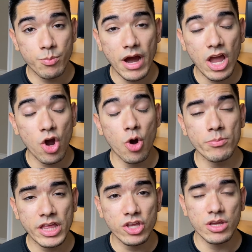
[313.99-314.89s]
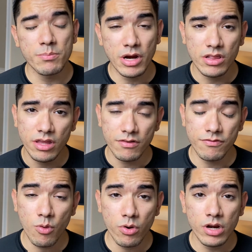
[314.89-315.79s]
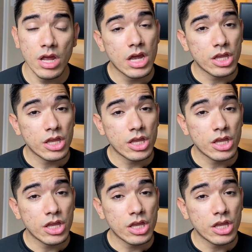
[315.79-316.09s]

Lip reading: buy a home that you can barely afford,